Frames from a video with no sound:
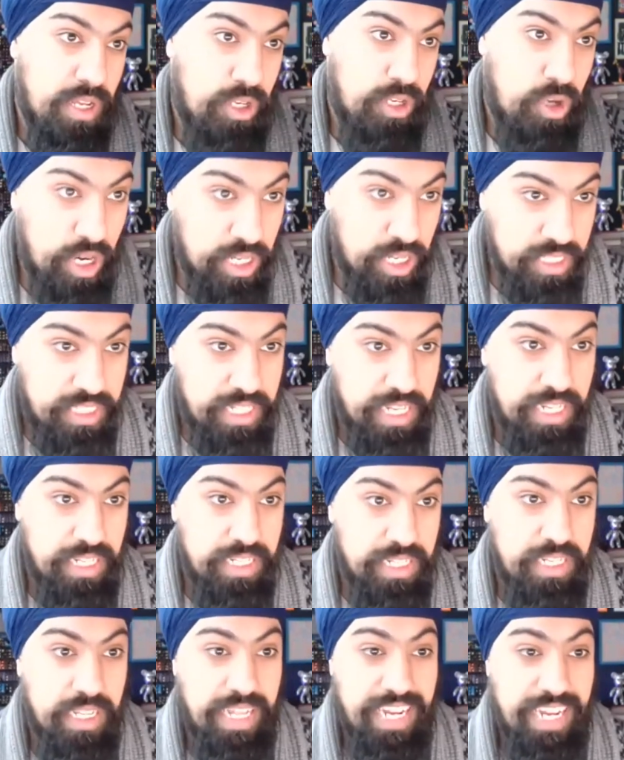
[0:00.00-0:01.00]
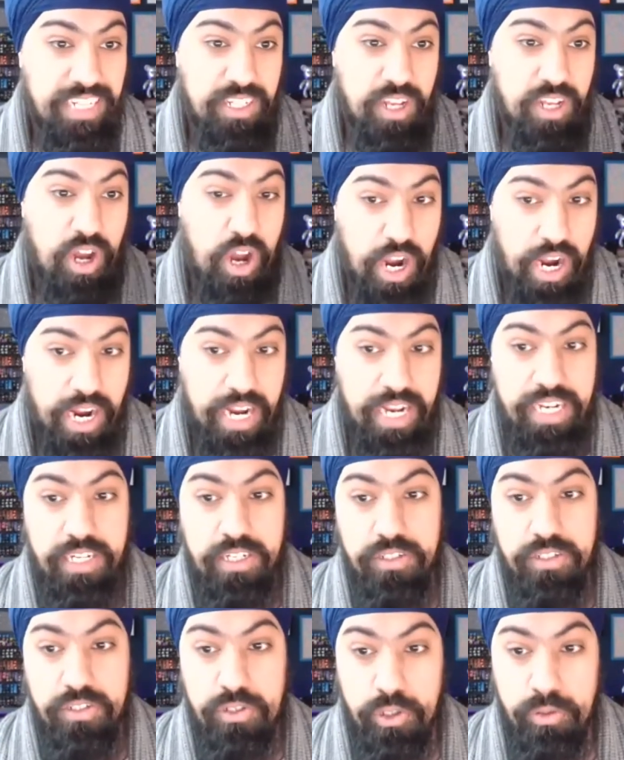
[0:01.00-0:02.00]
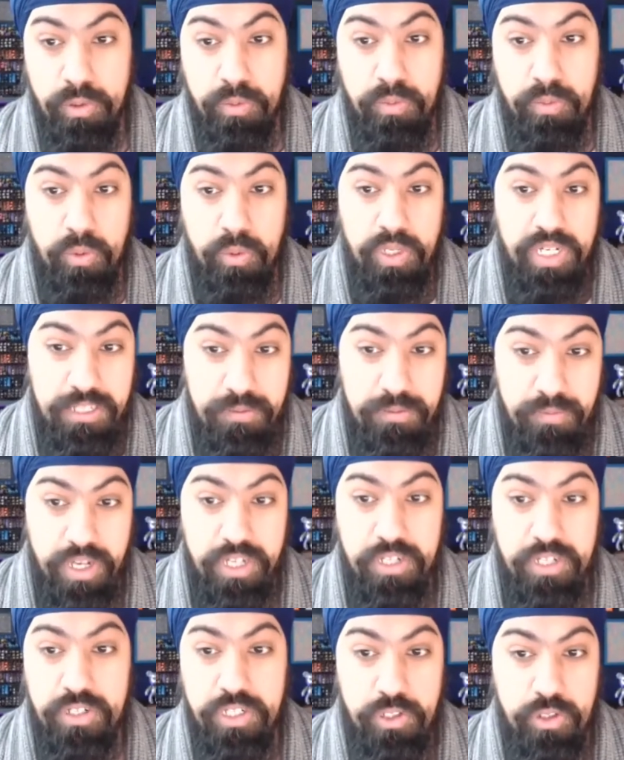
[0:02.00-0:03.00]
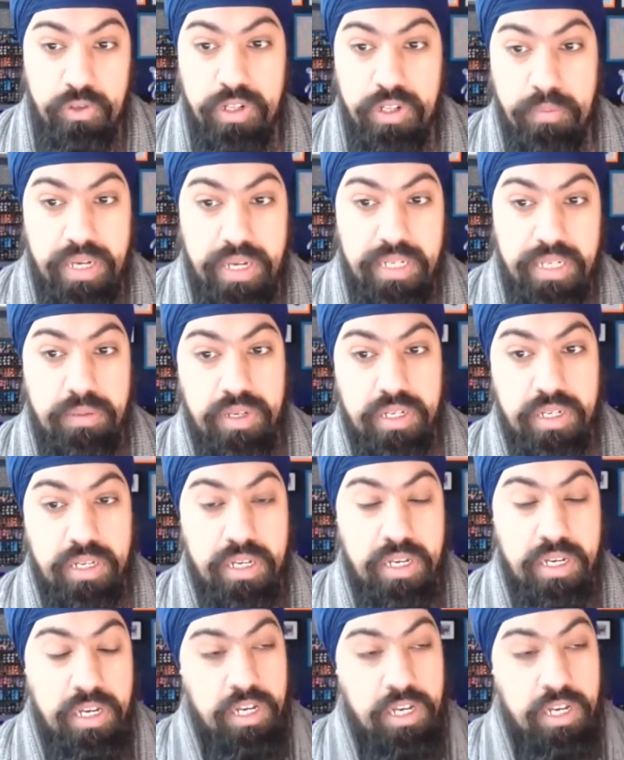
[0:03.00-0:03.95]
content that is highly consumable, especially during the pandemic.